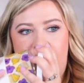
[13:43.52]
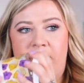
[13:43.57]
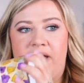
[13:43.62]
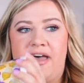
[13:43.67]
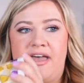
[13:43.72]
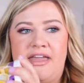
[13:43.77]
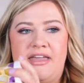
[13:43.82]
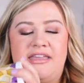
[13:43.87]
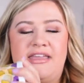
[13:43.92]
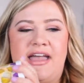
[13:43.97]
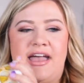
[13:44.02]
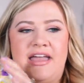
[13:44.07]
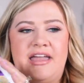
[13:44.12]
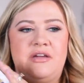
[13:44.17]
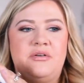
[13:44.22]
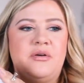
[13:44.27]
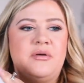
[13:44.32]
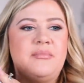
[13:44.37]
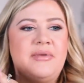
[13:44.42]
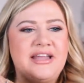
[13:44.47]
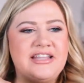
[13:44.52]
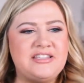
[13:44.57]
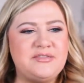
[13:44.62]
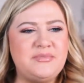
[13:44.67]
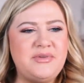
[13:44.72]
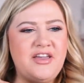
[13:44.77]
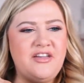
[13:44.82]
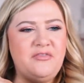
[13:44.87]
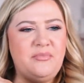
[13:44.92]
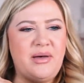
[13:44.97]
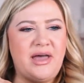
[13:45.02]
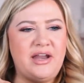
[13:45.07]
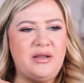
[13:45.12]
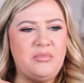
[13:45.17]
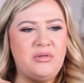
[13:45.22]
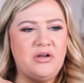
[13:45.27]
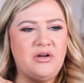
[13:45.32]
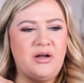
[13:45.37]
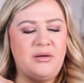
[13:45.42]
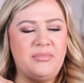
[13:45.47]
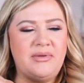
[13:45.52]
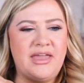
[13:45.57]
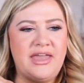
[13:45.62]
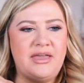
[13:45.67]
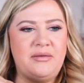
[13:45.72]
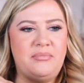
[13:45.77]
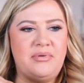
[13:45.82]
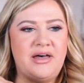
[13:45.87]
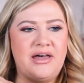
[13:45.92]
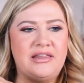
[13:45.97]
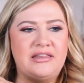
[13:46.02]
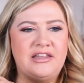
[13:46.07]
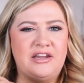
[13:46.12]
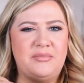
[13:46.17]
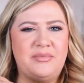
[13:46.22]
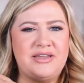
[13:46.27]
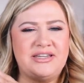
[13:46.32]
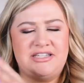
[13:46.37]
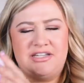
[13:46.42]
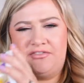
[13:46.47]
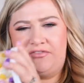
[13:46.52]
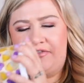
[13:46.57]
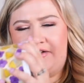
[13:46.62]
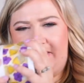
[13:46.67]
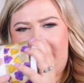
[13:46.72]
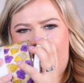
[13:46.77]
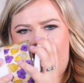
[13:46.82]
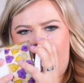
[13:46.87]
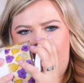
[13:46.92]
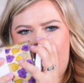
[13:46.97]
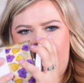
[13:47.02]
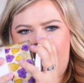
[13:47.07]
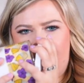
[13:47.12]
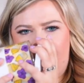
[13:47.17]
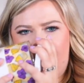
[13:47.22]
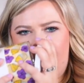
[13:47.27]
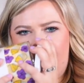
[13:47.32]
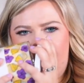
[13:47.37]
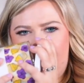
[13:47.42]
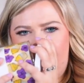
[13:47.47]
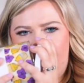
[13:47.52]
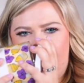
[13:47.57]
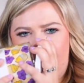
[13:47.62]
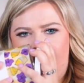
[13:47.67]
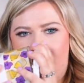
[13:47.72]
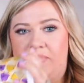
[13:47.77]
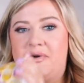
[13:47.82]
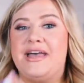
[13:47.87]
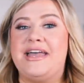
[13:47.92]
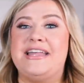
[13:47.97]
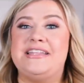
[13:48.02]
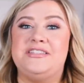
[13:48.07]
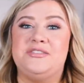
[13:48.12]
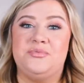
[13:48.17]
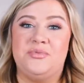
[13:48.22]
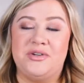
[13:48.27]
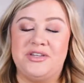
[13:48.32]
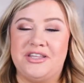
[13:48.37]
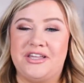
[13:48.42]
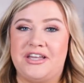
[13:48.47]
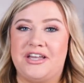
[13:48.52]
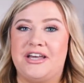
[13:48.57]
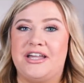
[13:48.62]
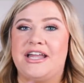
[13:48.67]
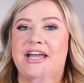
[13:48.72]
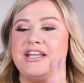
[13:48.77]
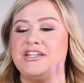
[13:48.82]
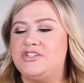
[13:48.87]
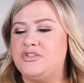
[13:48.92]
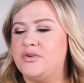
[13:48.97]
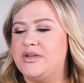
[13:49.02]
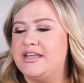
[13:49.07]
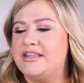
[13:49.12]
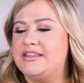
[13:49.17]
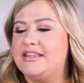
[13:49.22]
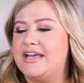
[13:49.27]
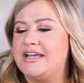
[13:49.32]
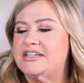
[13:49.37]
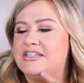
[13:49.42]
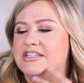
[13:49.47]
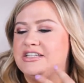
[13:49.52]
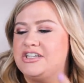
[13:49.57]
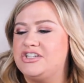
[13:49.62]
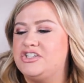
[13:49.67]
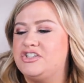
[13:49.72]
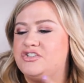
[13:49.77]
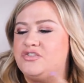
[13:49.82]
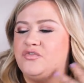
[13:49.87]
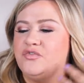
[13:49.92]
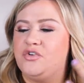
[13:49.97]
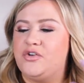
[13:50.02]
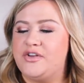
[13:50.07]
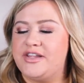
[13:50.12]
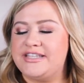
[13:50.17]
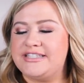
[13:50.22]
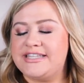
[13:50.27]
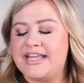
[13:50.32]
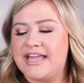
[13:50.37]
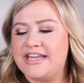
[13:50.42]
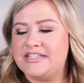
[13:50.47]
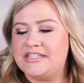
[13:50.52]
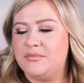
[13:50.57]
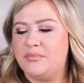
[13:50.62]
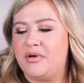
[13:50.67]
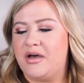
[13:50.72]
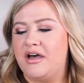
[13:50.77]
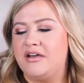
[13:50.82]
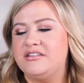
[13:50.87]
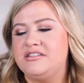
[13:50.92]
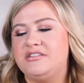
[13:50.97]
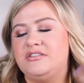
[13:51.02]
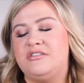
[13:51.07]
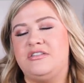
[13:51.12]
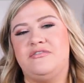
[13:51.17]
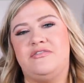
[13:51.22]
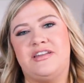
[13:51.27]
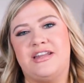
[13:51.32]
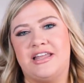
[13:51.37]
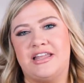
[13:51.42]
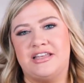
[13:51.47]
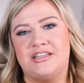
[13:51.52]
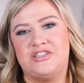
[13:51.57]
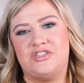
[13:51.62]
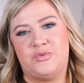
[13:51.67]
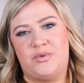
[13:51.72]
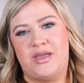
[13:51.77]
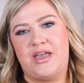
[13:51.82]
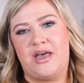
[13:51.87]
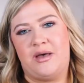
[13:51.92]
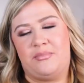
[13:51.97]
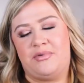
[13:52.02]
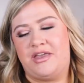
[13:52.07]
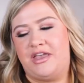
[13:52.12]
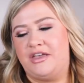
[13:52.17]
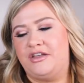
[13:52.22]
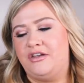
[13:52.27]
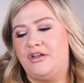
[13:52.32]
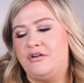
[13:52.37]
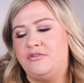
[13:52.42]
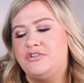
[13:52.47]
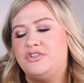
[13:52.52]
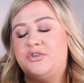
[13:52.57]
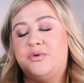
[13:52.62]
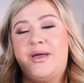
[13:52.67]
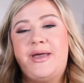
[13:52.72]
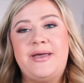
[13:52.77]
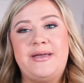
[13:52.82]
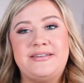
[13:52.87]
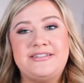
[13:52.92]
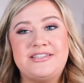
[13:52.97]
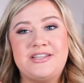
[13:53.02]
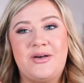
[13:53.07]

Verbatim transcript: But yeah, it reminds me of Pineapple Crumb Cake, but a little bit different. But it's really good. I do get that delicious fruity scent, but also the vanilla sweet cupcake note to it.